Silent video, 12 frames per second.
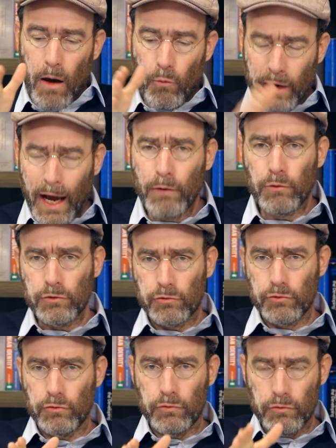What I want
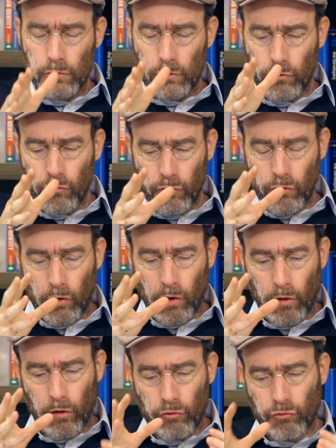to
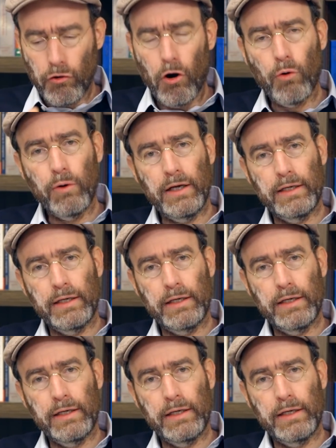show